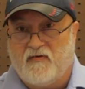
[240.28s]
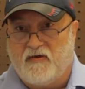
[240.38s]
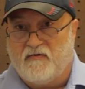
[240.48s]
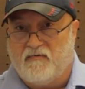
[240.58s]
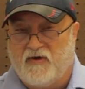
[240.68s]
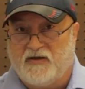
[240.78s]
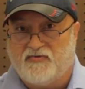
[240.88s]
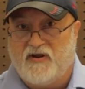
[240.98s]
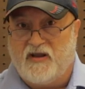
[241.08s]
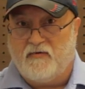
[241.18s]
you're
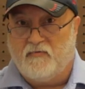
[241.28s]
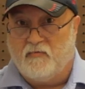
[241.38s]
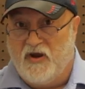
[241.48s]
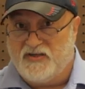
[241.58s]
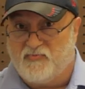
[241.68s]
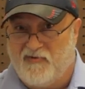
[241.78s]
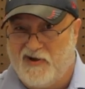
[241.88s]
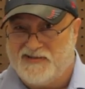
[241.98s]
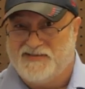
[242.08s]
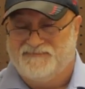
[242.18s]
treating waste
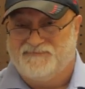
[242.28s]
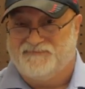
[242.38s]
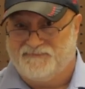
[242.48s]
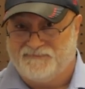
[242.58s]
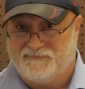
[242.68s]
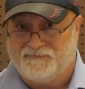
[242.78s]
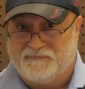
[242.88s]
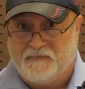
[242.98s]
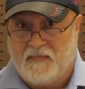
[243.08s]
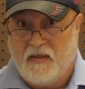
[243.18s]
products,
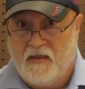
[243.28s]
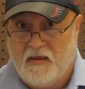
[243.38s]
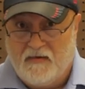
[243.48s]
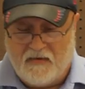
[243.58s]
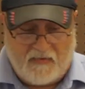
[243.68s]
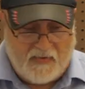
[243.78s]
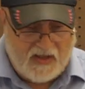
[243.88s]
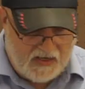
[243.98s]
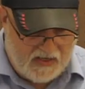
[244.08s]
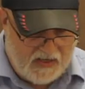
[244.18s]
not a
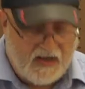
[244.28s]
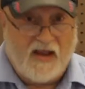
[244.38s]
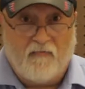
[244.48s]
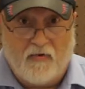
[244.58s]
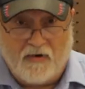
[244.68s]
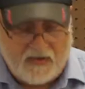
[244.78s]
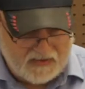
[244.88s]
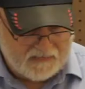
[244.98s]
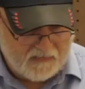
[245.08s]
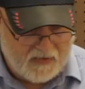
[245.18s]
bad idea to have one on
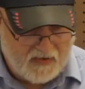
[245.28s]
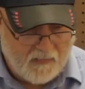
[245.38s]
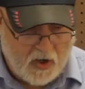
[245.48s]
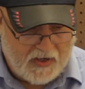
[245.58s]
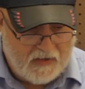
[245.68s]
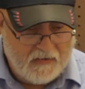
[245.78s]
your body.